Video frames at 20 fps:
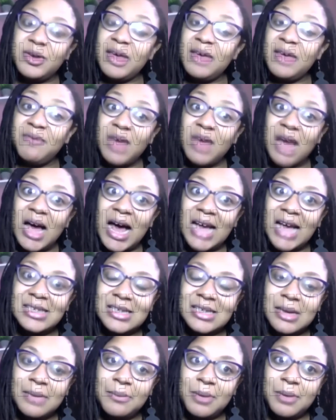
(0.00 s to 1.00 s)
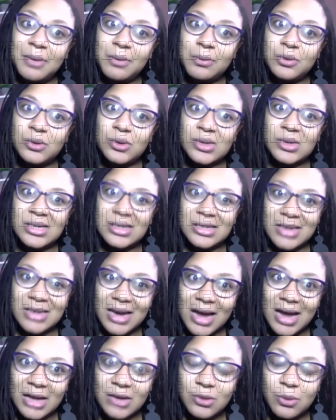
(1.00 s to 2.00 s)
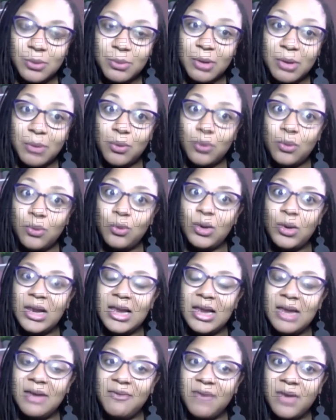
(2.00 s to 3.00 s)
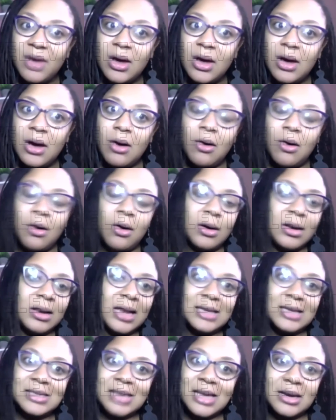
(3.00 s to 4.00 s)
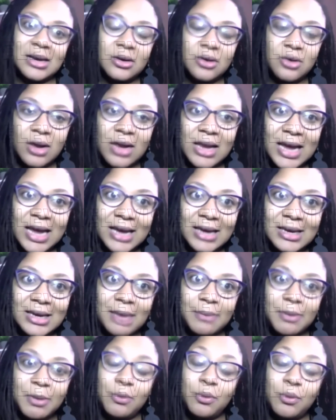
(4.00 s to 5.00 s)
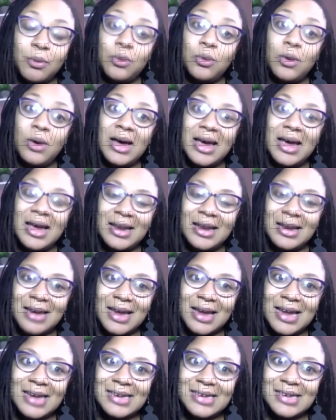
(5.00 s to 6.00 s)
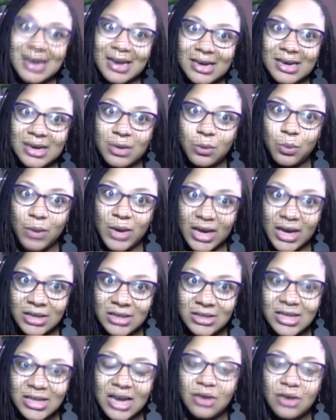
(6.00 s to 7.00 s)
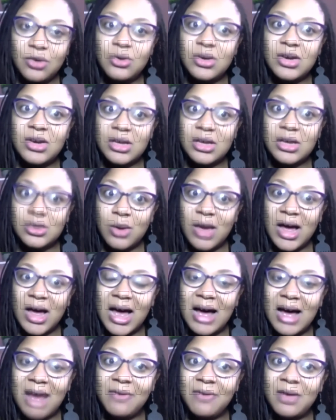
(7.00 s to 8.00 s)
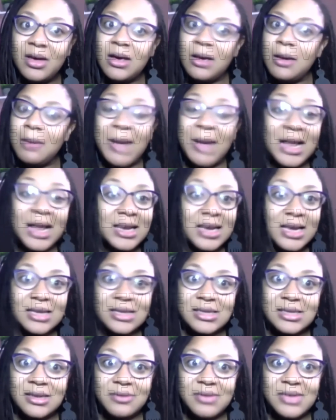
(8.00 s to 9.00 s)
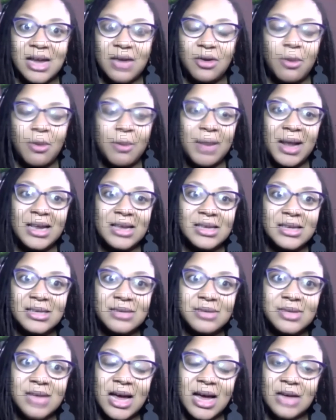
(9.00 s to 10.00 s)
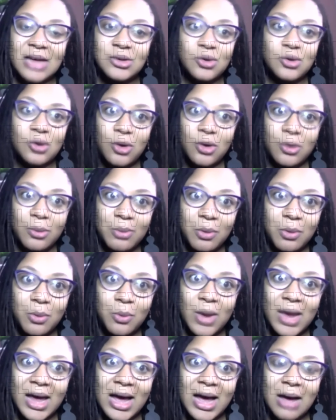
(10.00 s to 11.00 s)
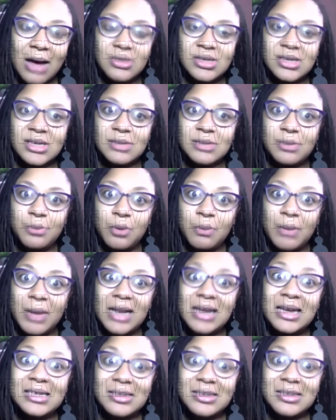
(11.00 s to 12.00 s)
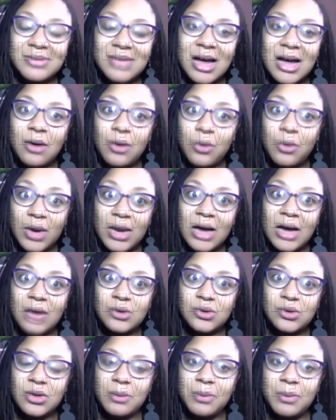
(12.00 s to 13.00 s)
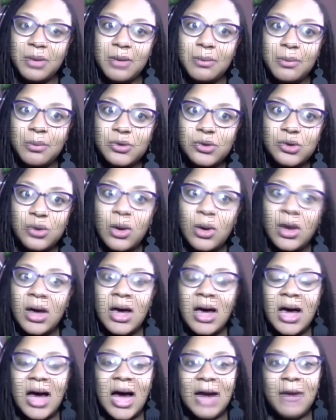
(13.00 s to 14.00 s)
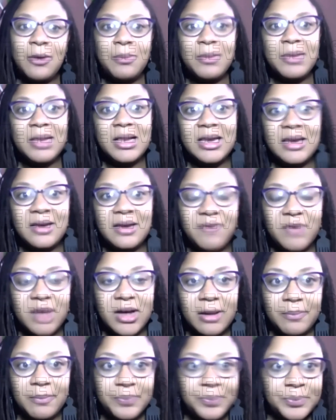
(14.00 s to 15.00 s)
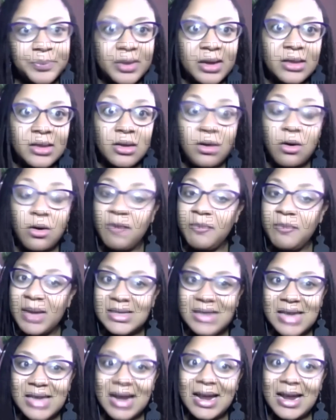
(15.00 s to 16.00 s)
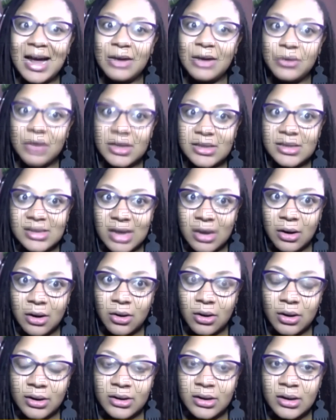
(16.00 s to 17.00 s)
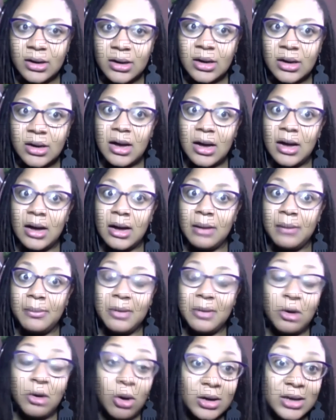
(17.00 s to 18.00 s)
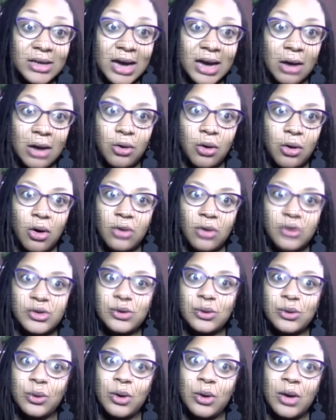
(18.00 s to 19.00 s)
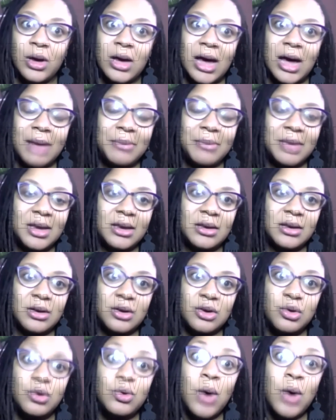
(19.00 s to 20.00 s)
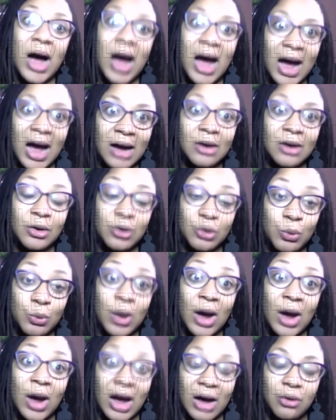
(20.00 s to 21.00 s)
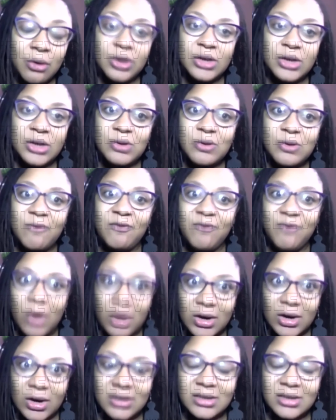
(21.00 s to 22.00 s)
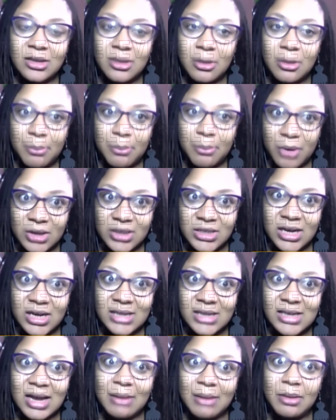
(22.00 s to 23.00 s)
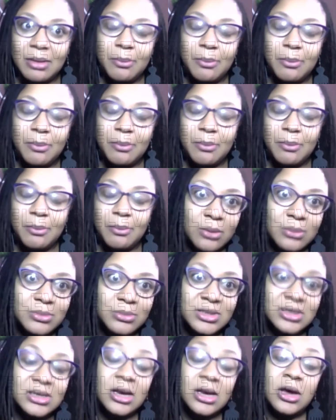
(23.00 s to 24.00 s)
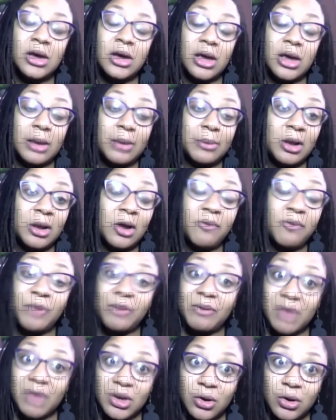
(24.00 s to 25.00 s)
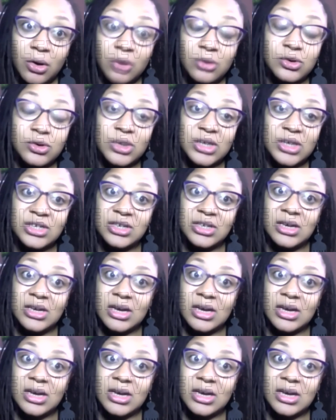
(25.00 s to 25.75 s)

If you're asking people to stay at home, people who live on less than $1 a day, people who earn a daily wage, then you need to have palliatives, and not palliatives that are stored up in warehouses, but palliatives that are going out to the people. So I don't believe the government can handle a second lockdown. Also, I mean, you are going to fund the budget, and the budget comes, a lot of revenue also is